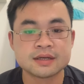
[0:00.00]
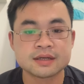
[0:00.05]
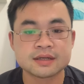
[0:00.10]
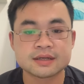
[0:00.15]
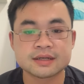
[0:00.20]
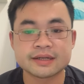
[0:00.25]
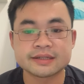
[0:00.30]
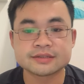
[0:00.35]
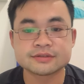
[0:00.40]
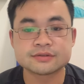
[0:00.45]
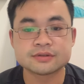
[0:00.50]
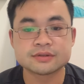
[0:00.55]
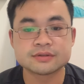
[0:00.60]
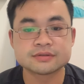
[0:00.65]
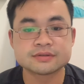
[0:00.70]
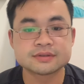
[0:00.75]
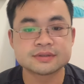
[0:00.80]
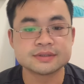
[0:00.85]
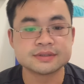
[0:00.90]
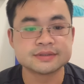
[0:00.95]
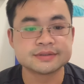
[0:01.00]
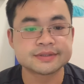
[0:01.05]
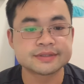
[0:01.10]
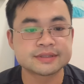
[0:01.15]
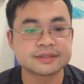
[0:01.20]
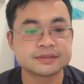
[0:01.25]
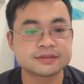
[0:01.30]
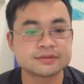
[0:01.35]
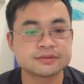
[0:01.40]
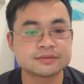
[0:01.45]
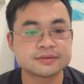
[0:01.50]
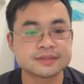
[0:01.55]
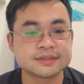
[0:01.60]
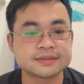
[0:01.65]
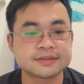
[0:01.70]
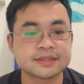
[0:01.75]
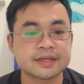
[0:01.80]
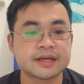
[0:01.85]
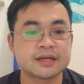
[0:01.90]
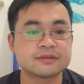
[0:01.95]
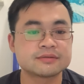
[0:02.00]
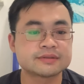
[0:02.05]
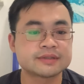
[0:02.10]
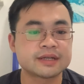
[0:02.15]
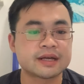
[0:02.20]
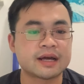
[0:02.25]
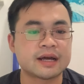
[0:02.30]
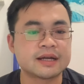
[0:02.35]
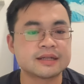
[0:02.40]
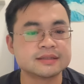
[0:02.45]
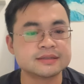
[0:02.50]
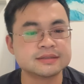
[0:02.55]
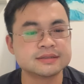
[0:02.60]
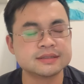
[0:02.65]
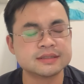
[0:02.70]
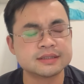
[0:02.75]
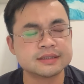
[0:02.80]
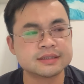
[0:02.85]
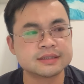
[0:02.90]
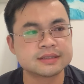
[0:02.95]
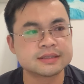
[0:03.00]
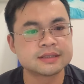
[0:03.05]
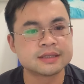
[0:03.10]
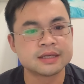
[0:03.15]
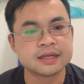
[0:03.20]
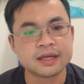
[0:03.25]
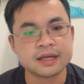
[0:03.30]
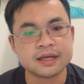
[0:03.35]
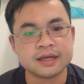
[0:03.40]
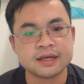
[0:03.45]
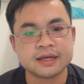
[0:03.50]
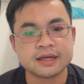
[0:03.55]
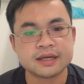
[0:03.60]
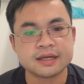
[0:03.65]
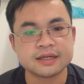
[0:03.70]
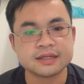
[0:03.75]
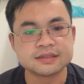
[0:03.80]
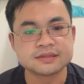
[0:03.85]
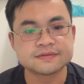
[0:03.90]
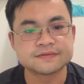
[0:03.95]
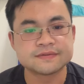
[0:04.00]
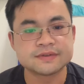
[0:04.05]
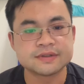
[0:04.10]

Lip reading: Glucose enters to the cells and is